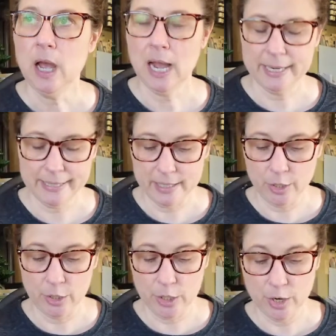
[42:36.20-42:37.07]
I
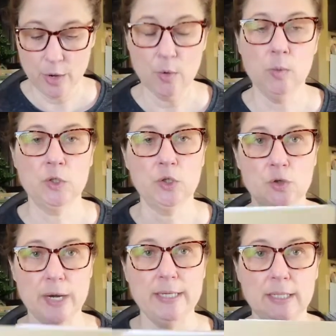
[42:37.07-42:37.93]
can go
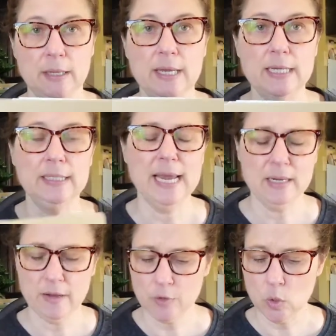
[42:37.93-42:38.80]
straight to this.
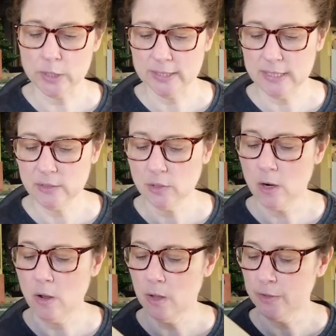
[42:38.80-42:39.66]
And of course, these are
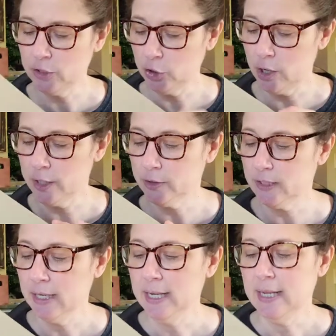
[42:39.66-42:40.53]
all the
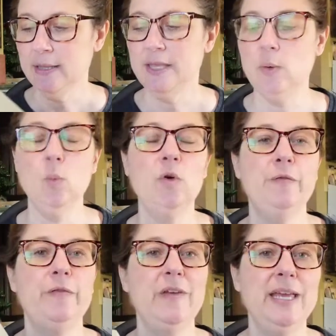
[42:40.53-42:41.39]
charts that will
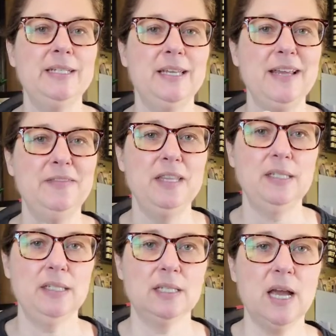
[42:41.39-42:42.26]
fit in
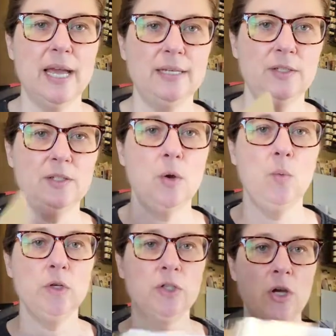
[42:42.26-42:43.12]
this size. So
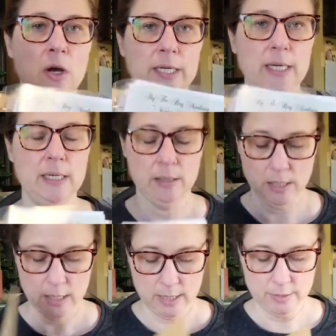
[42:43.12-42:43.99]
we're talking
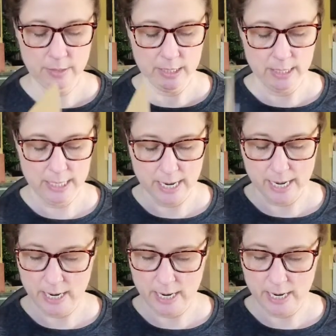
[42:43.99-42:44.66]
the